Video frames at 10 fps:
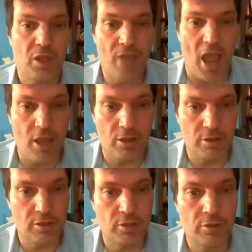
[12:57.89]
that
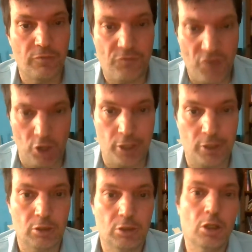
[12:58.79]
feeling
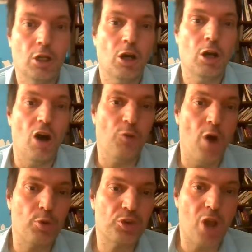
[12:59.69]
of
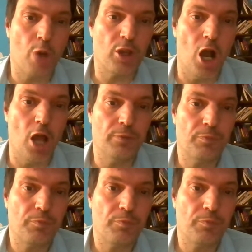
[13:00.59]
what was going on.